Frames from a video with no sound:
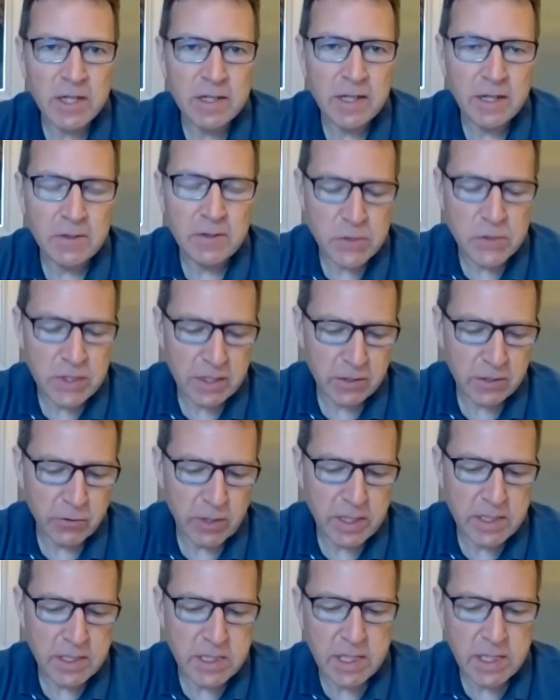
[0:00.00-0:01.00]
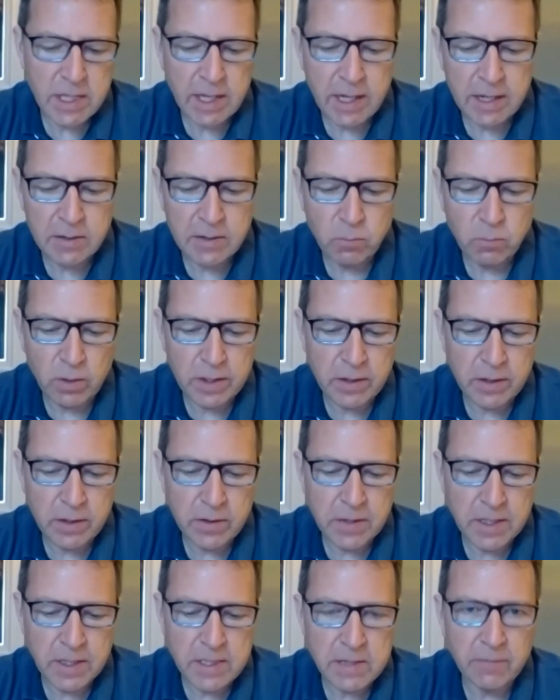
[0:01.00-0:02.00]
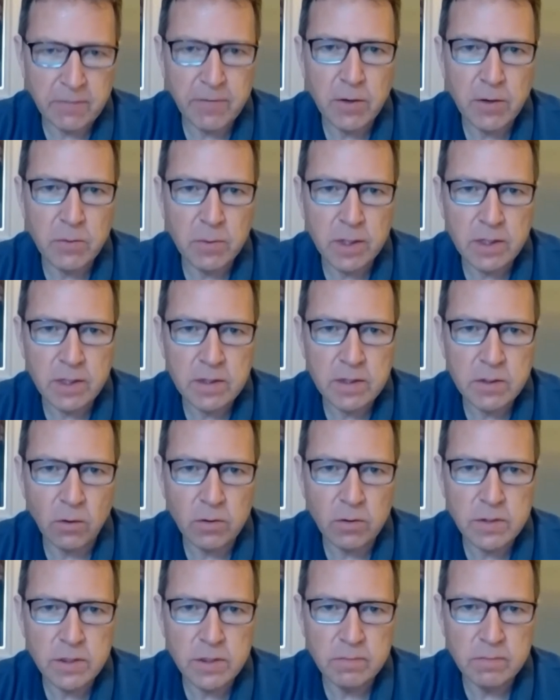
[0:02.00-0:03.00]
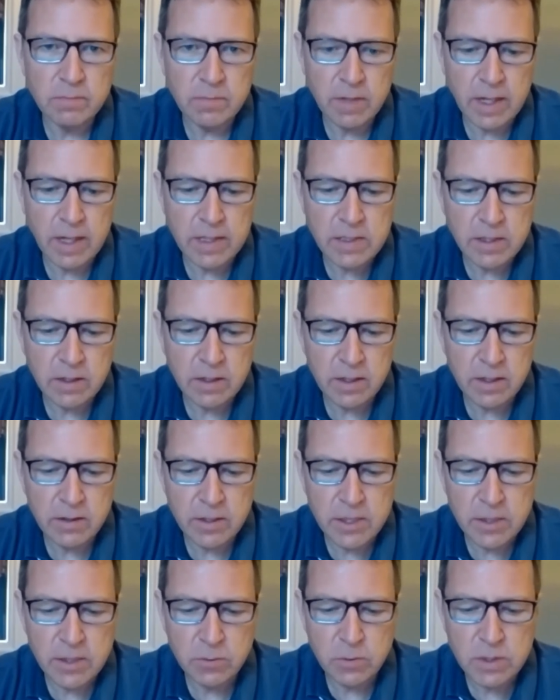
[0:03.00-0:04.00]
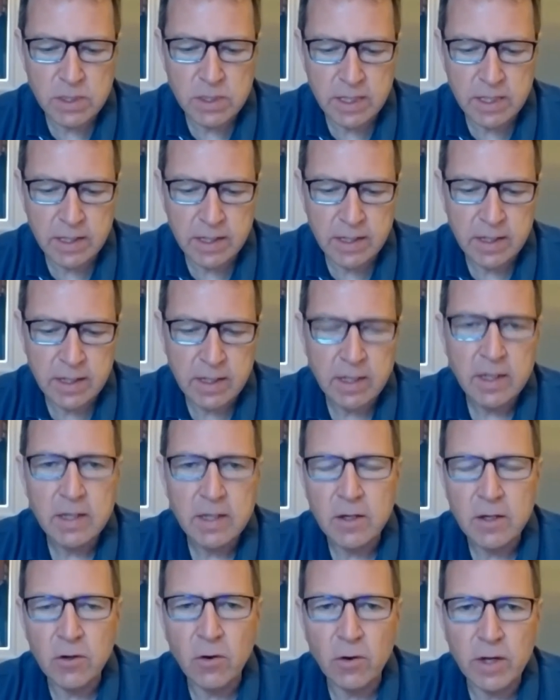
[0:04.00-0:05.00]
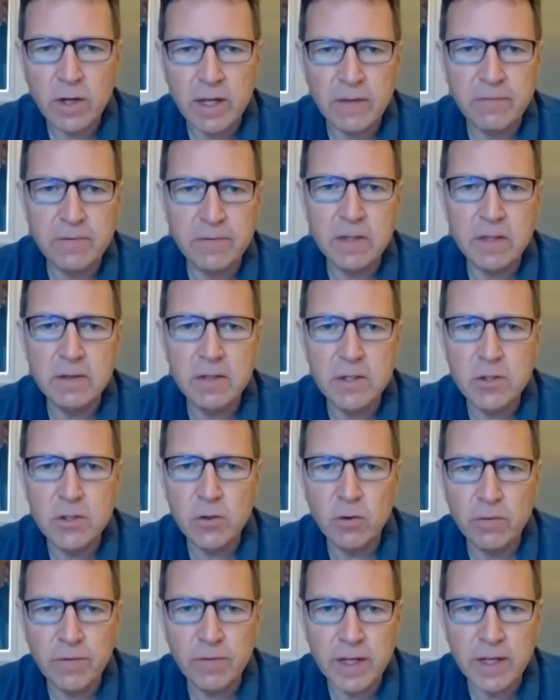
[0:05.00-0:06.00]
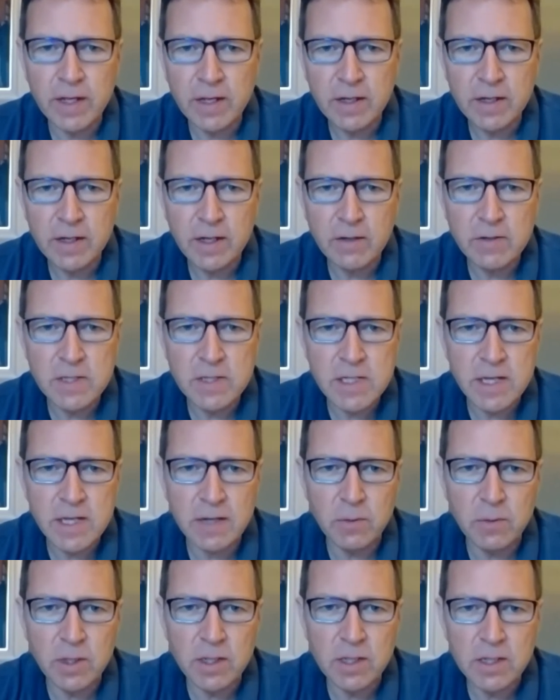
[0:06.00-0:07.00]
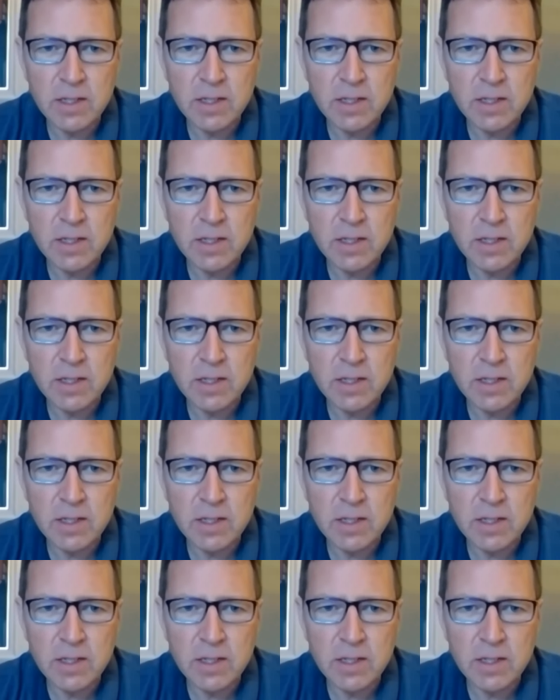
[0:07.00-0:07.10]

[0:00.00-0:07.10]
That was great to see that. And one of the things I found when I talked to you yesterday, Richie, was uh, you're not gifted the trophy. How does that work?